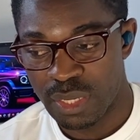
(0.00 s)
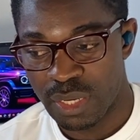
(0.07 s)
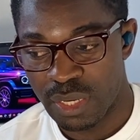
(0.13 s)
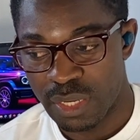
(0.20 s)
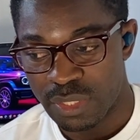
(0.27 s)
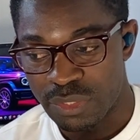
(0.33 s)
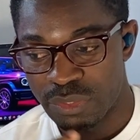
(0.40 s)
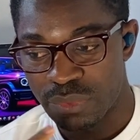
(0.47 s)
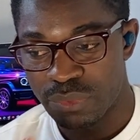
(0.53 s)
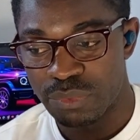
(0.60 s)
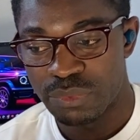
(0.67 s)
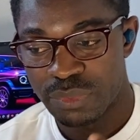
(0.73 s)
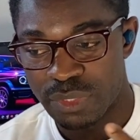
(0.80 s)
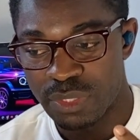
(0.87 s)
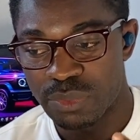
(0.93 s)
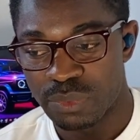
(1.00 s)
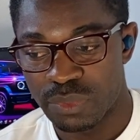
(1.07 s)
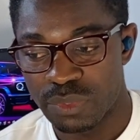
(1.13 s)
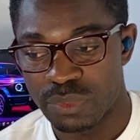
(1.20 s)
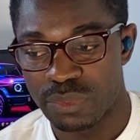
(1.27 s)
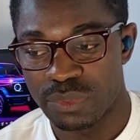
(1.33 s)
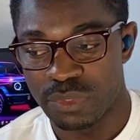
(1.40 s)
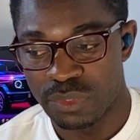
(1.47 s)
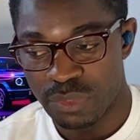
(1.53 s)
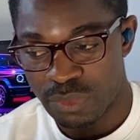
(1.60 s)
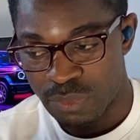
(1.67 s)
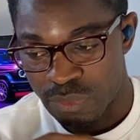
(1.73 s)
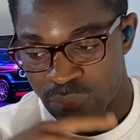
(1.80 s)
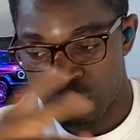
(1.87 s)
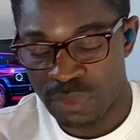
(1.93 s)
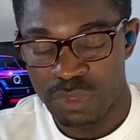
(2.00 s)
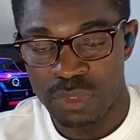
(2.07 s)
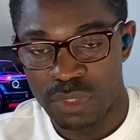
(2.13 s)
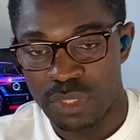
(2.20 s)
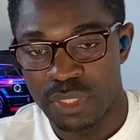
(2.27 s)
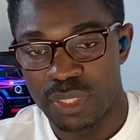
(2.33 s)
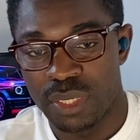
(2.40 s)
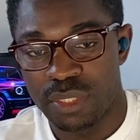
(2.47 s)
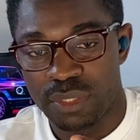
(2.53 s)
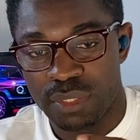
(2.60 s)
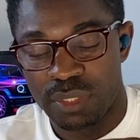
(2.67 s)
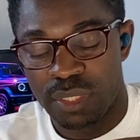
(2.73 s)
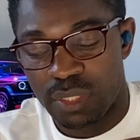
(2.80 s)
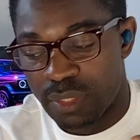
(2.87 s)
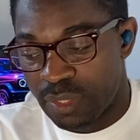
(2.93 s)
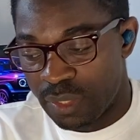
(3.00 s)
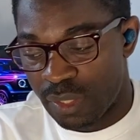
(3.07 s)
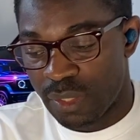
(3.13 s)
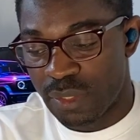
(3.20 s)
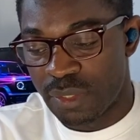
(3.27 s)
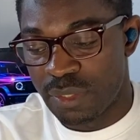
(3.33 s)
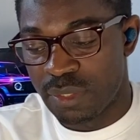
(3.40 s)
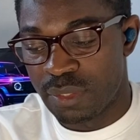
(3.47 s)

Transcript: and you really want to, get there